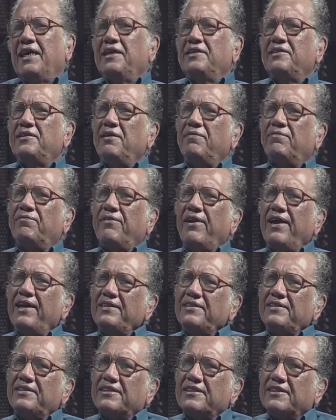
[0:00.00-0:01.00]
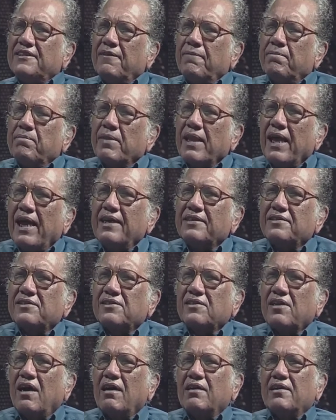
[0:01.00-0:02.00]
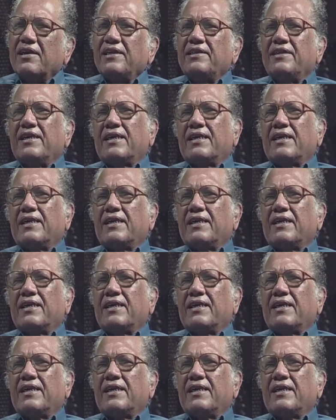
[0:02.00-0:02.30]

The French had started